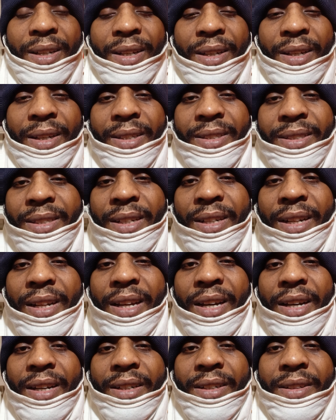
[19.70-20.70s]
it's a
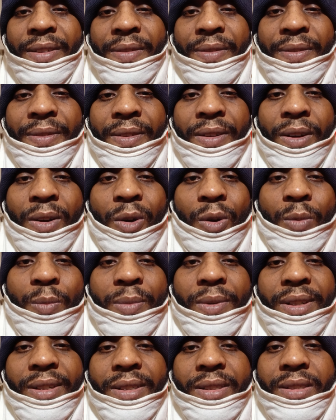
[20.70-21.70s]
lot of
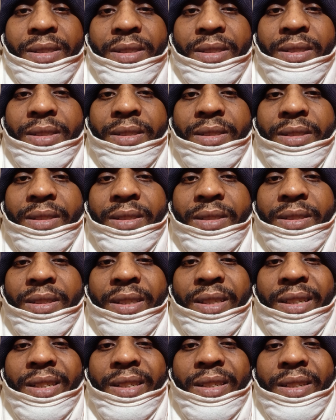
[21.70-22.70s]
hopeless
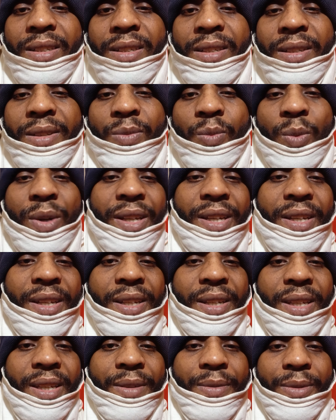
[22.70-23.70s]
and wicked,
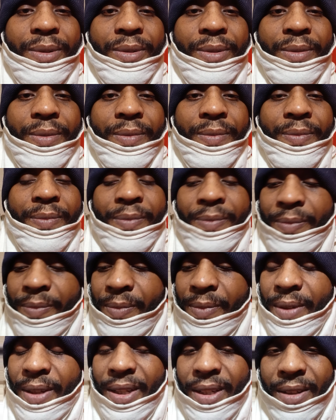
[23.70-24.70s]
evil
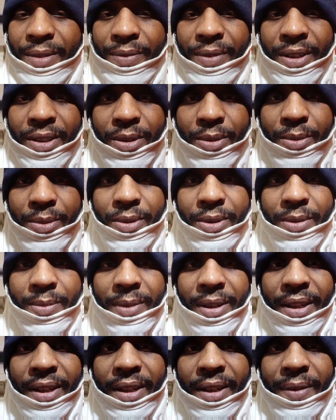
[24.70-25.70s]
individuals,
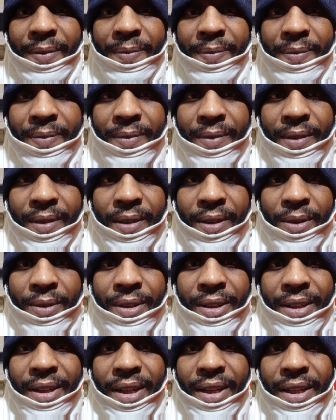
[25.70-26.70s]
man, on
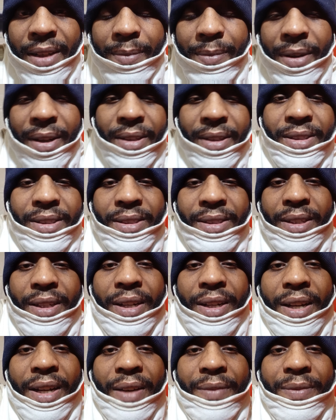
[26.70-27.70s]
a daily basis that
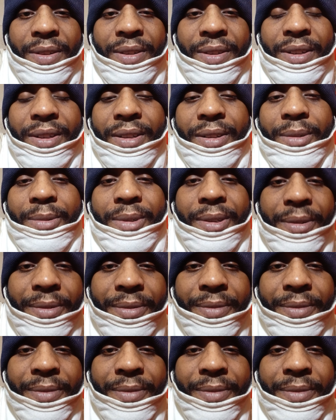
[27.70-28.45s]
I have to deal with.